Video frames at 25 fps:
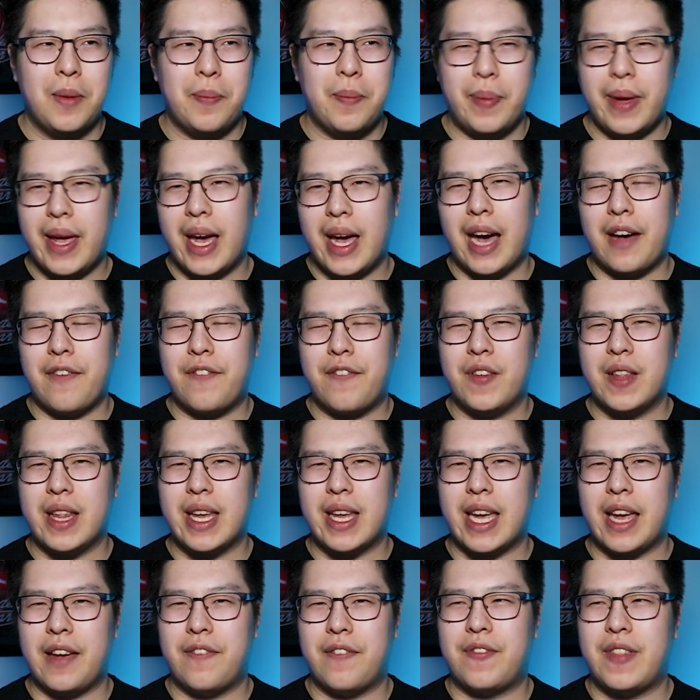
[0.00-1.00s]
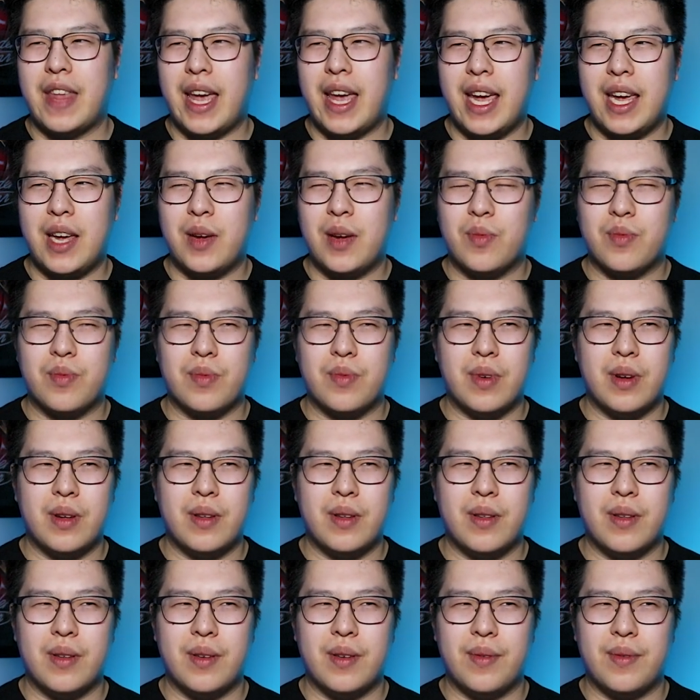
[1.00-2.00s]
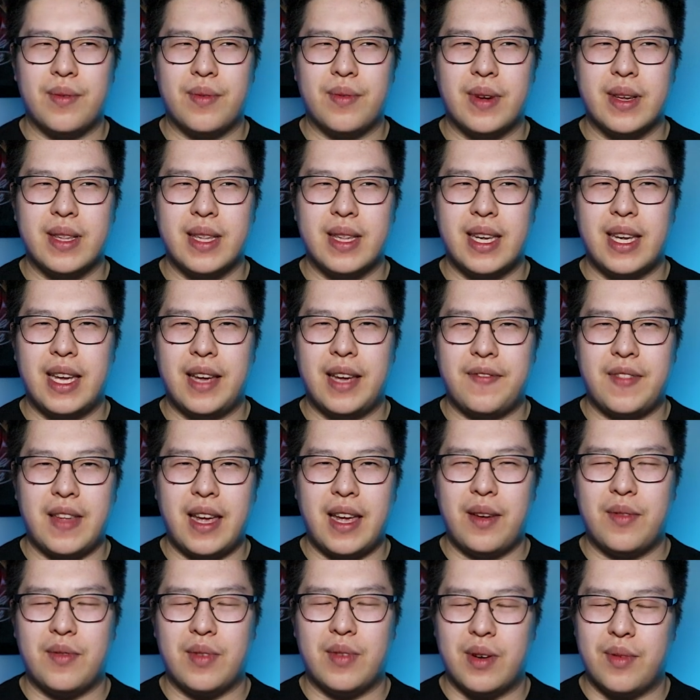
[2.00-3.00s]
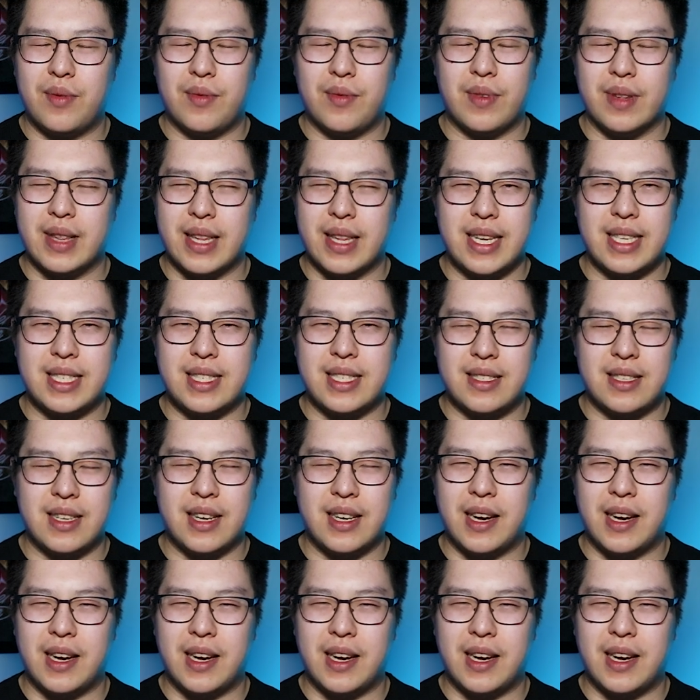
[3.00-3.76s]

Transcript: But yeah, I feel like if they really, if they released...